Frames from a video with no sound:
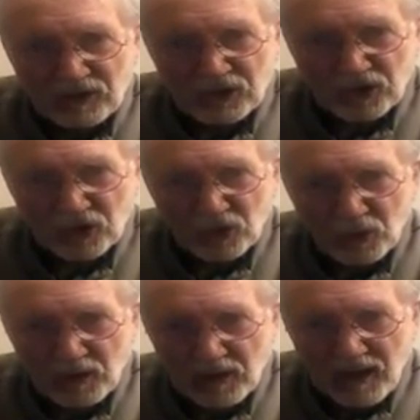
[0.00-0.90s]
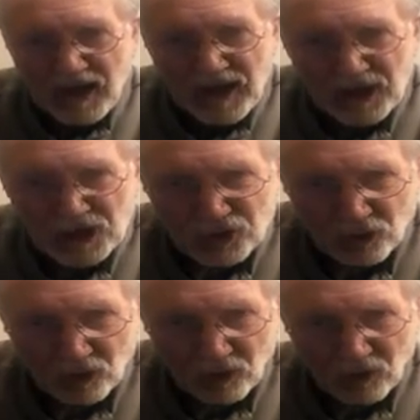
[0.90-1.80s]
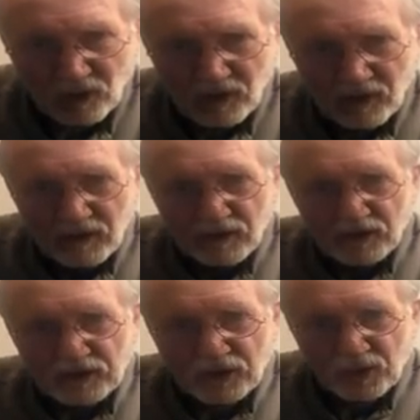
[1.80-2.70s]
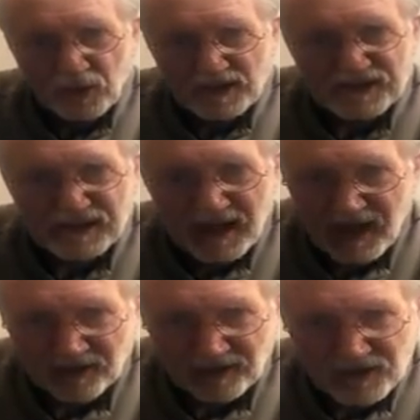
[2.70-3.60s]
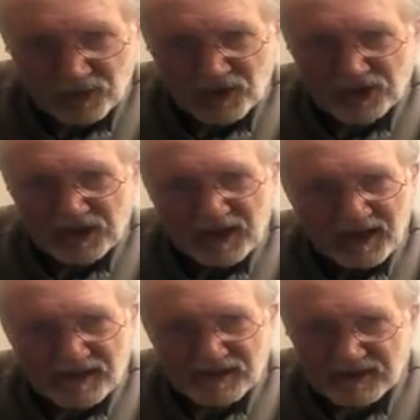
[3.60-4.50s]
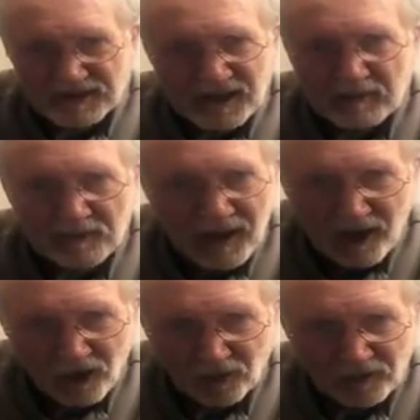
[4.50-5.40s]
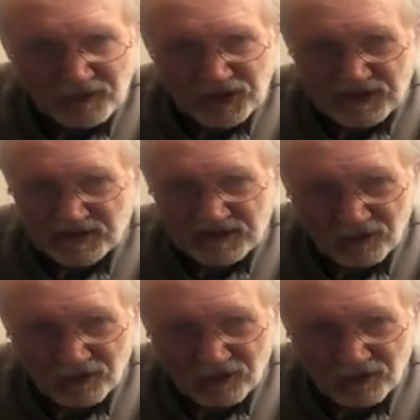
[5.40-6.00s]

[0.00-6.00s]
to angel, to a status where she has the same power as Jesus